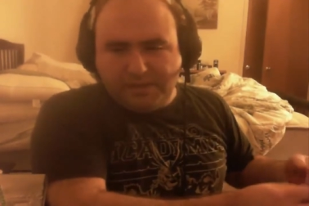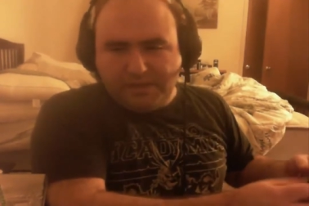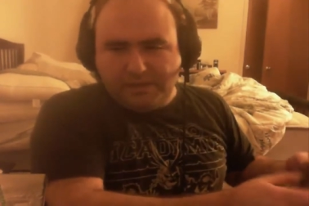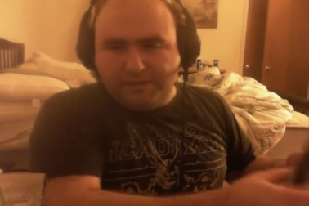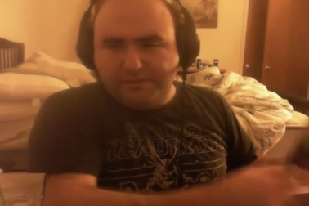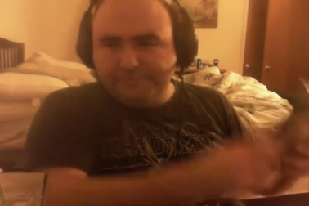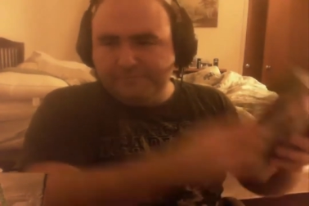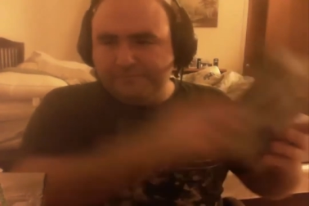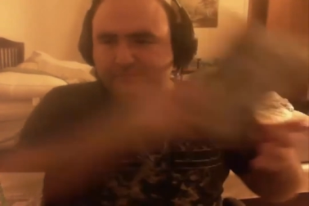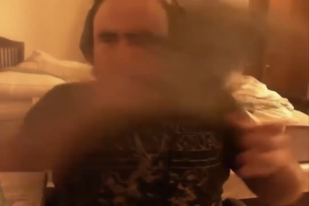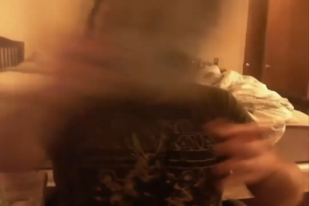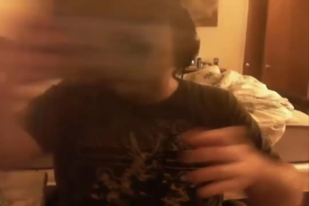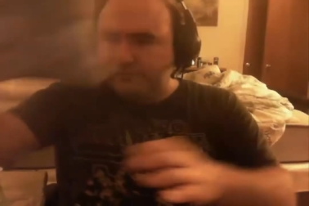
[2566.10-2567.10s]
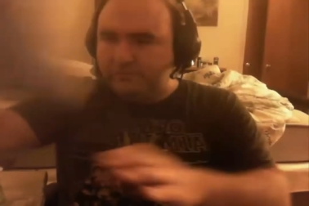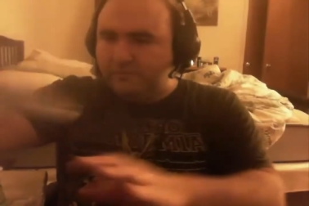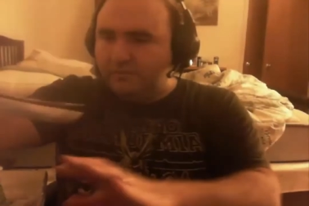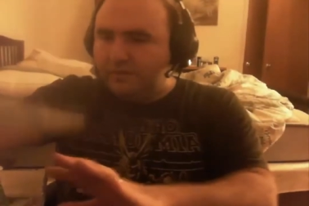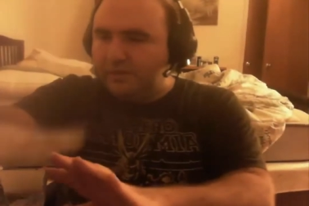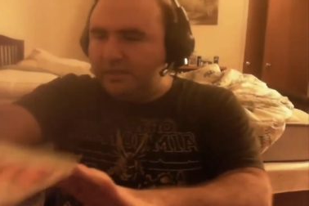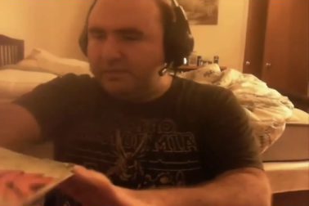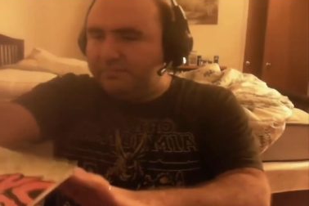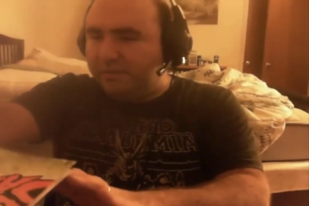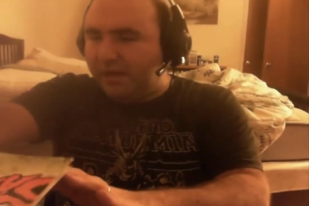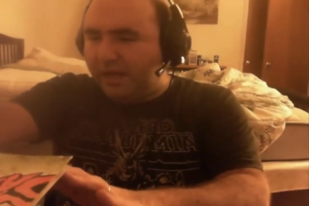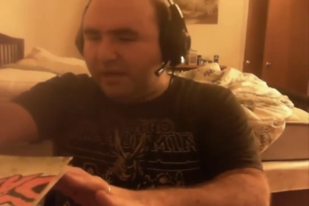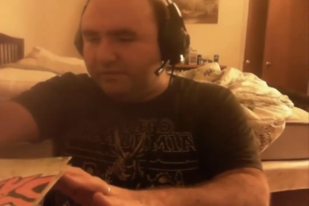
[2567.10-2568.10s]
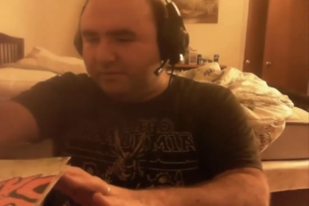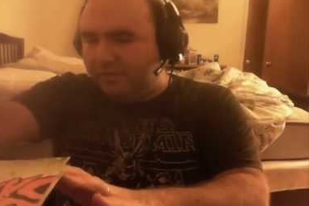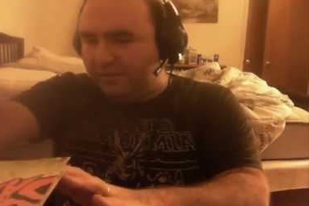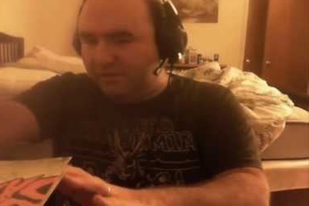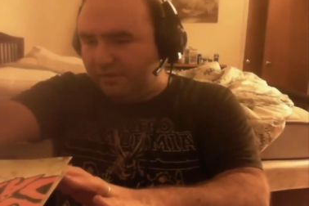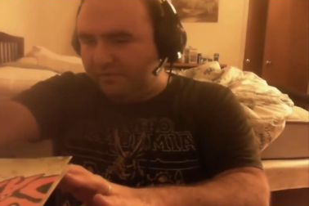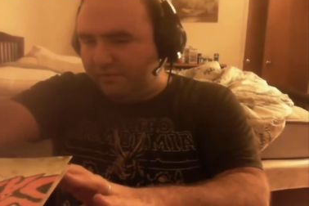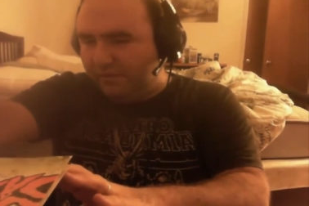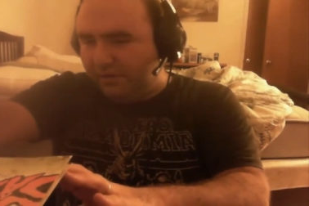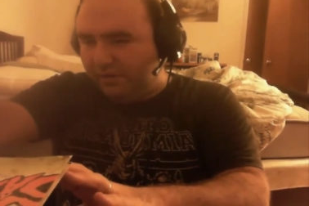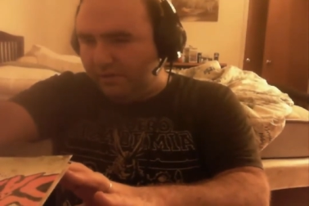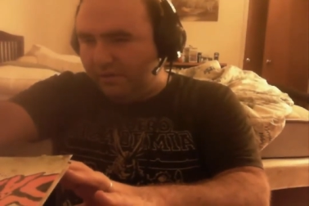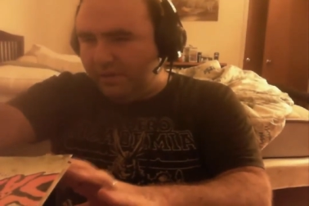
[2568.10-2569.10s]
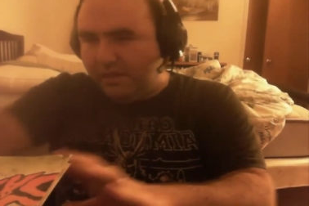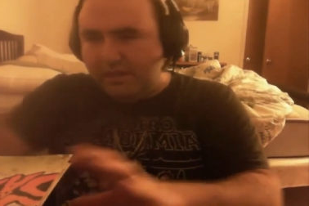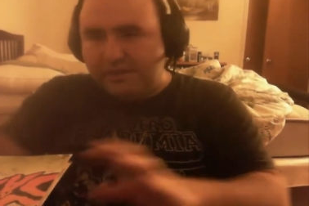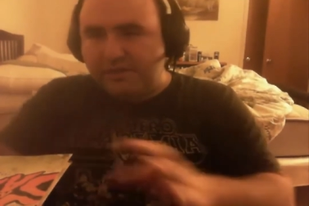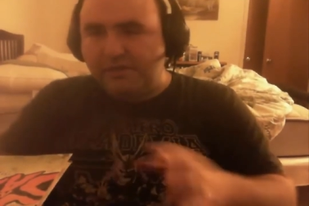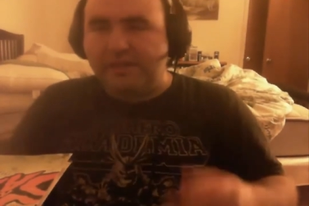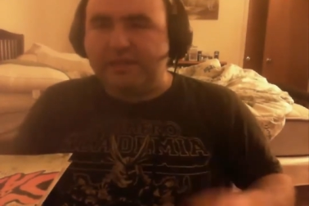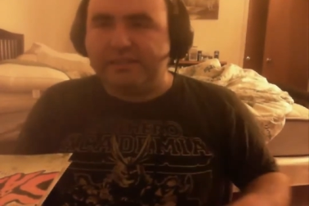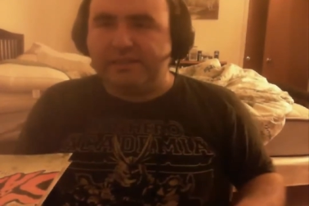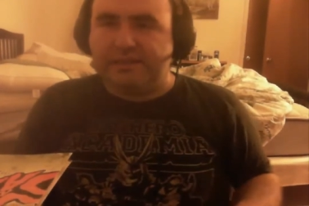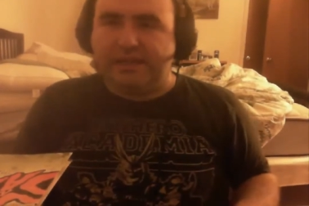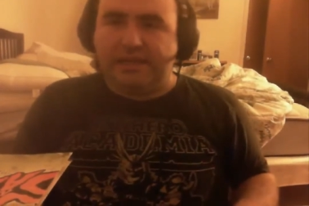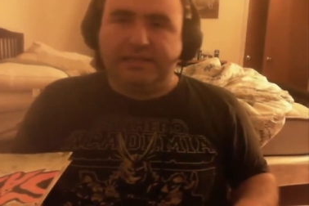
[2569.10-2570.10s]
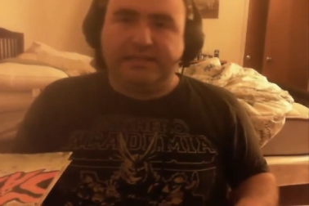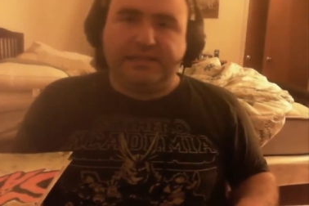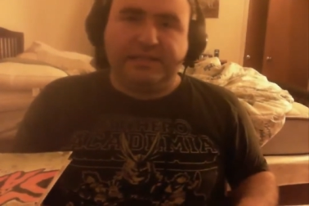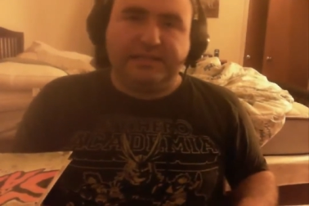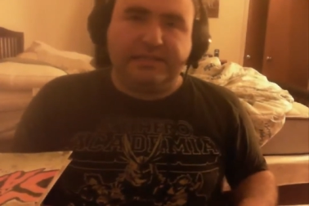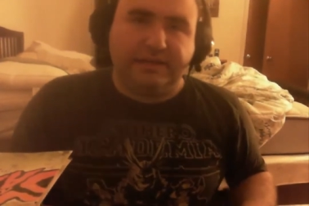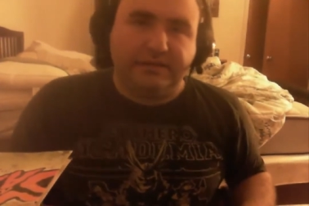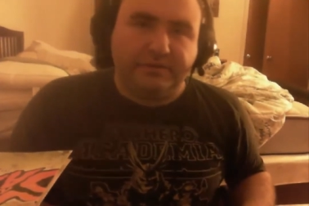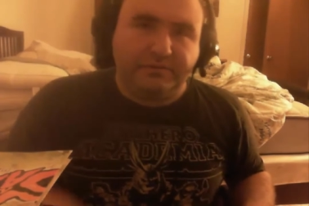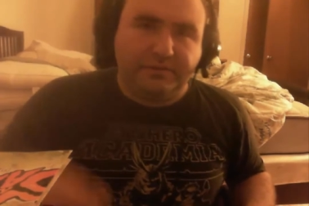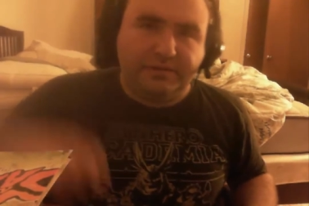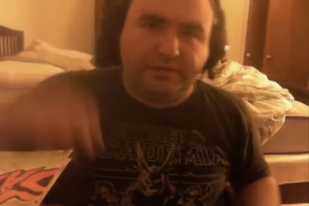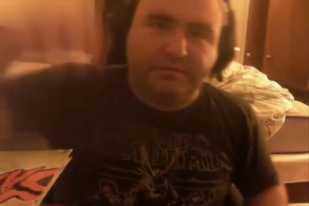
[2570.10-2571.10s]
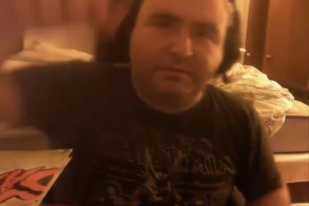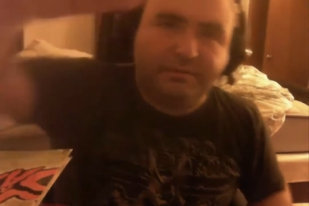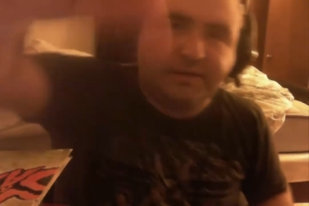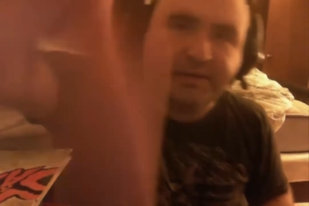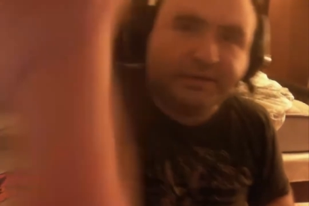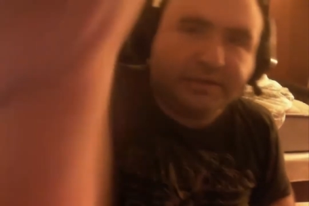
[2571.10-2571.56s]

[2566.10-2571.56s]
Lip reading: God. This pile is probably going to fall. Actually, no, that's light. That's not going to do anything. What